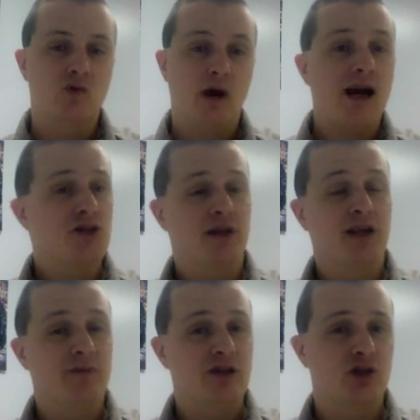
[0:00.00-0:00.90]
We're actually
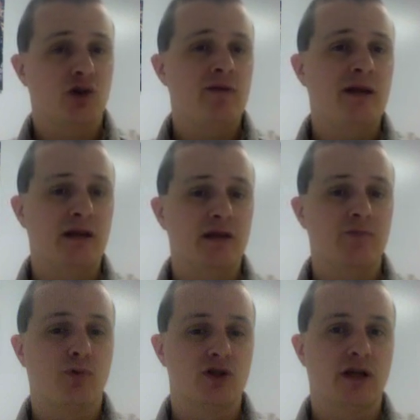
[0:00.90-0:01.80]
going to be streaming
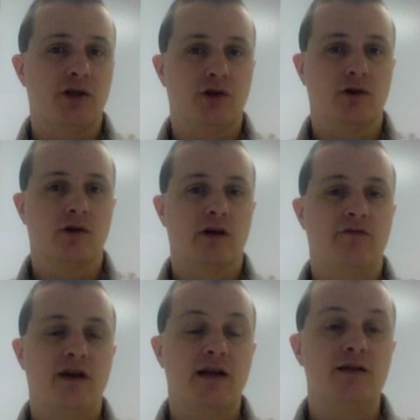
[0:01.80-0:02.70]
this particular
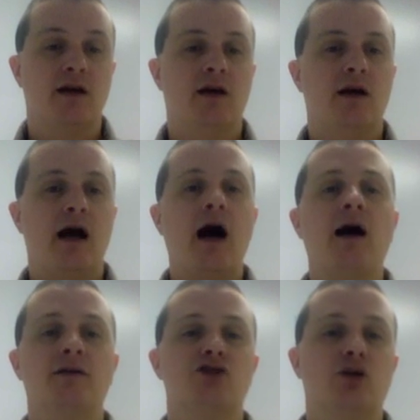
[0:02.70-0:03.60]
event
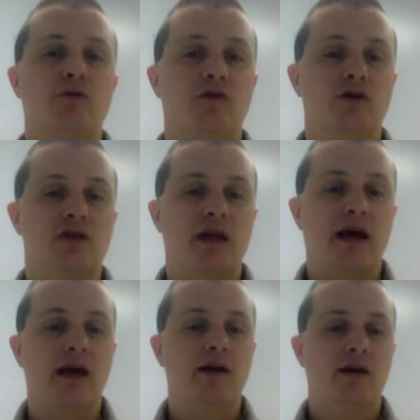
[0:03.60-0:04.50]
on Shelbyville
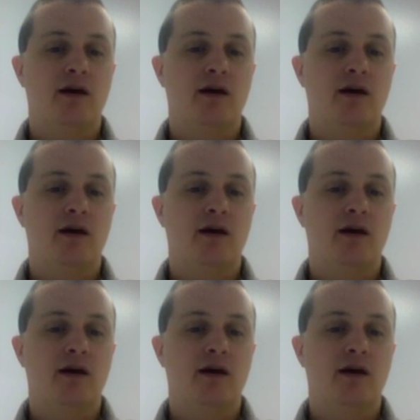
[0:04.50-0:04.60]
Today.